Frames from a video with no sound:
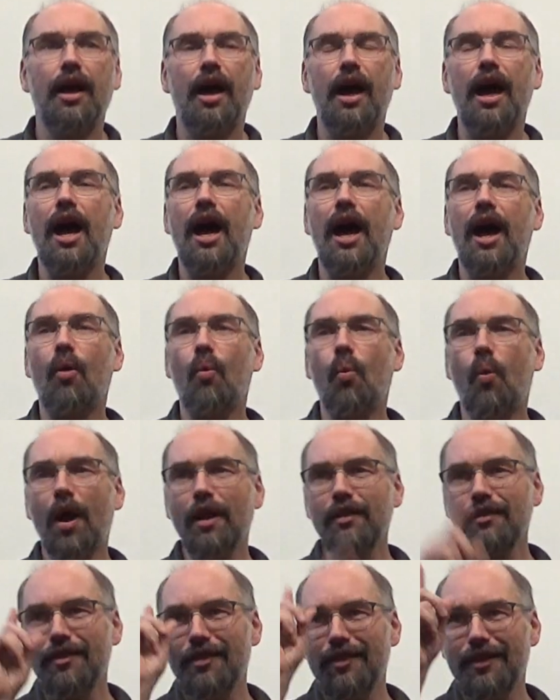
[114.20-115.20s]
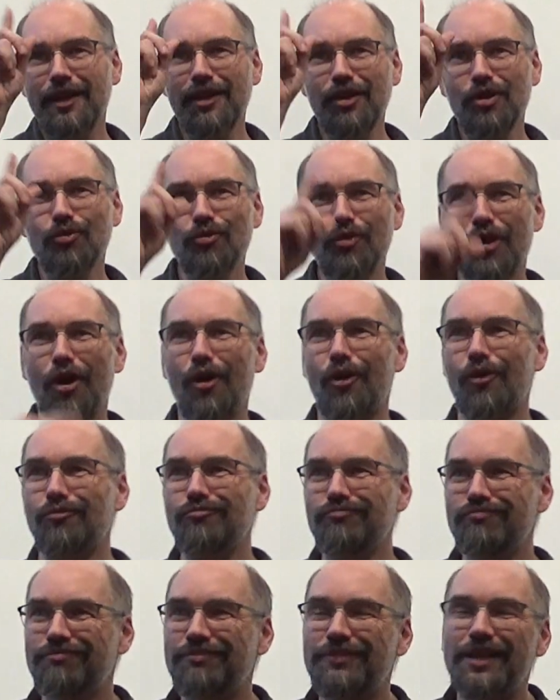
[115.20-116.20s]
one thing you
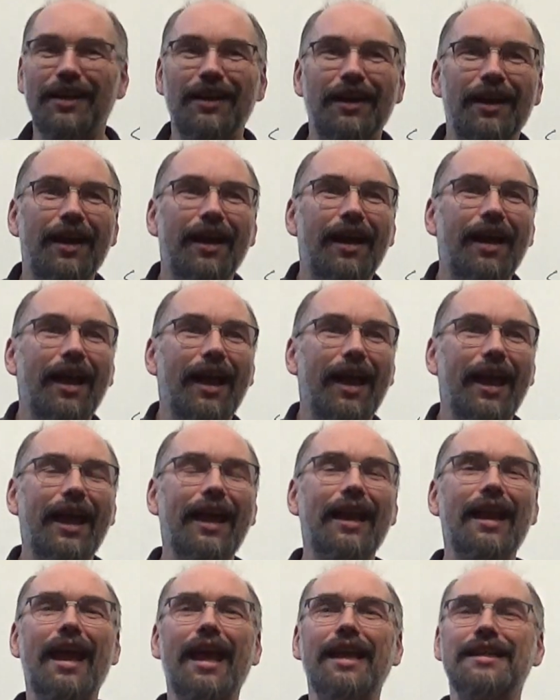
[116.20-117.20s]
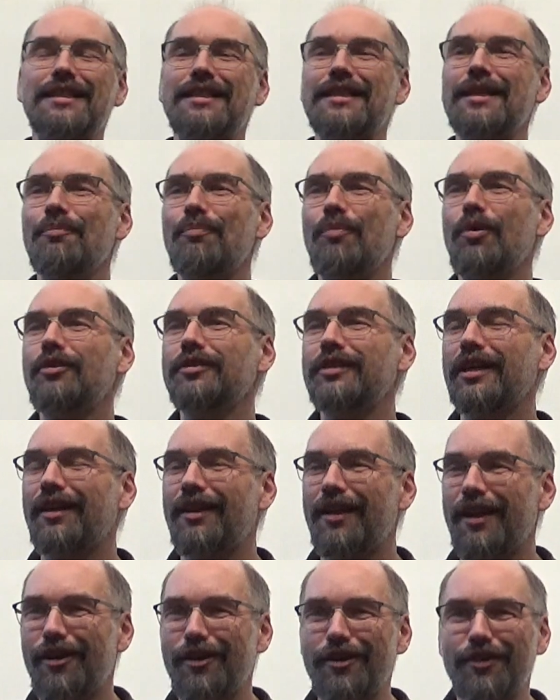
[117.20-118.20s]
know in a simple
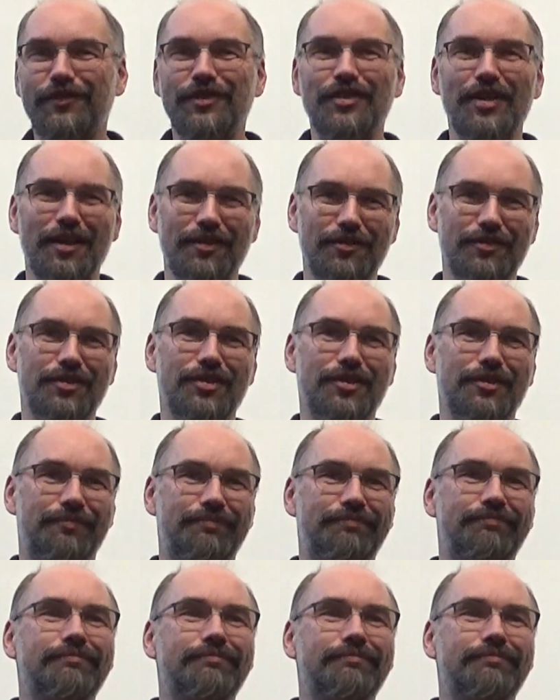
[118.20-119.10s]
declarative sentence,